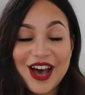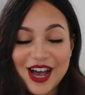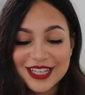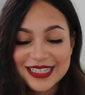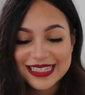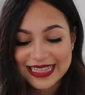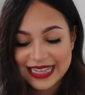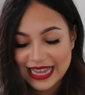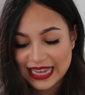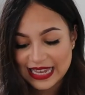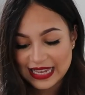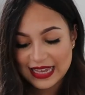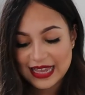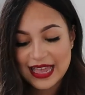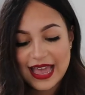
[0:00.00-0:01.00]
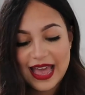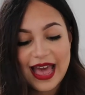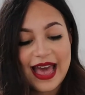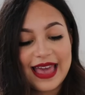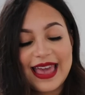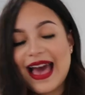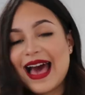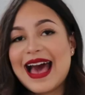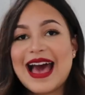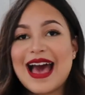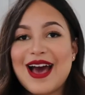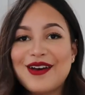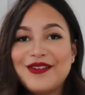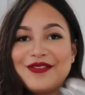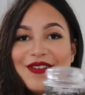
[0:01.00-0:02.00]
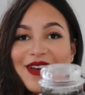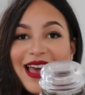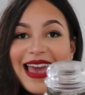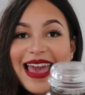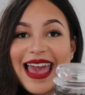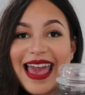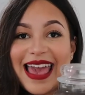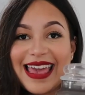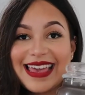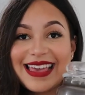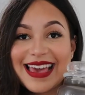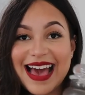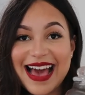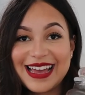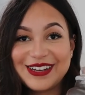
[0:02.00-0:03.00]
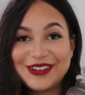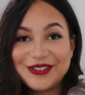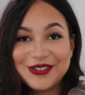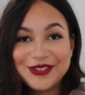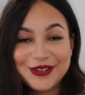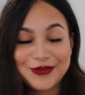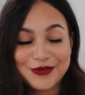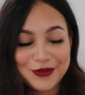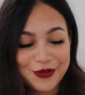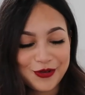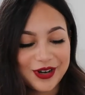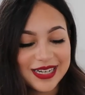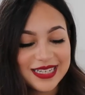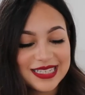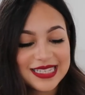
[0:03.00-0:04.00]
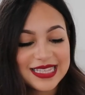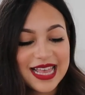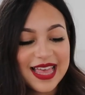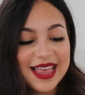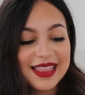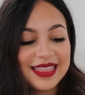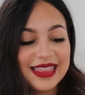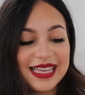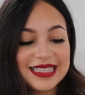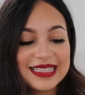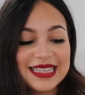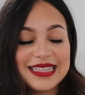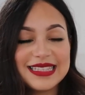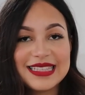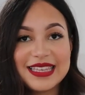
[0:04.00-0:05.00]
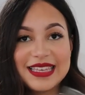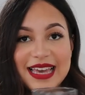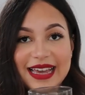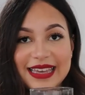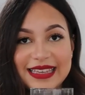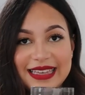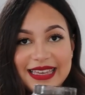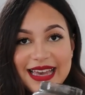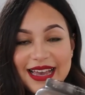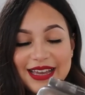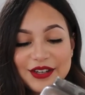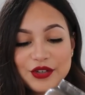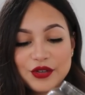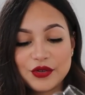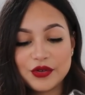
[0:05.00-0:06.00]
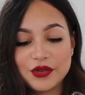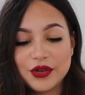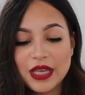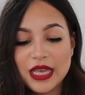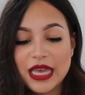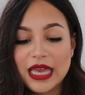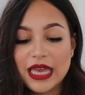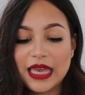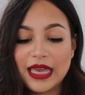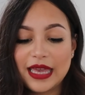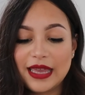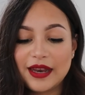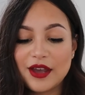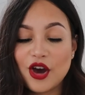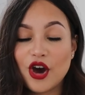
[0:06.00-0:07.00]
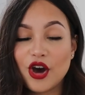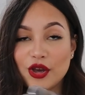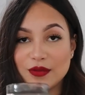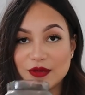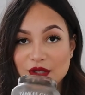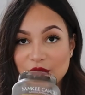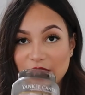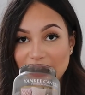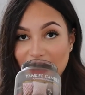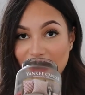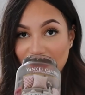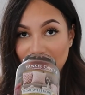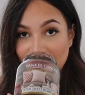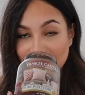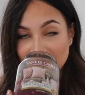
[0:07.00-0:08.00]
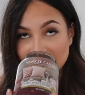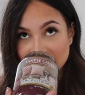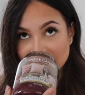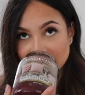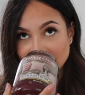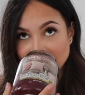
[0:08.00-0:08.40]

lastly, I have a candle, of course. This is the Yankee candle in Home Sweet Home.